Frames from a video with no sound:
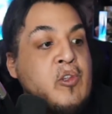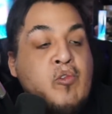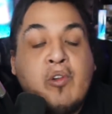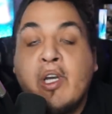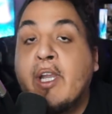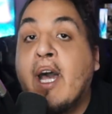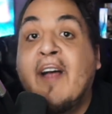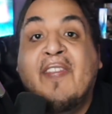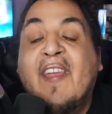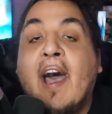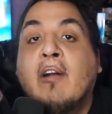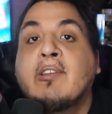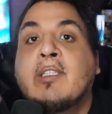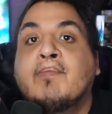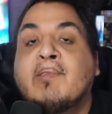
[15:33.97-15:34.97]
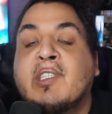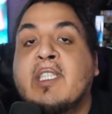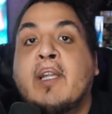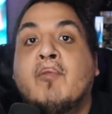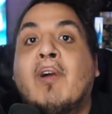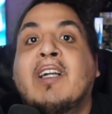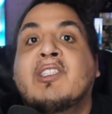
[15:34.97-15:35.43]
you could
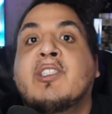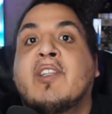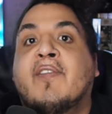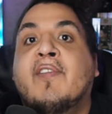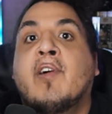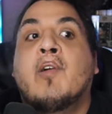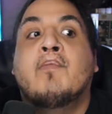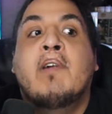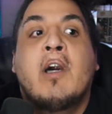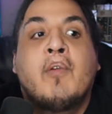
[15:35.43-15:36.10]
1000% watch the film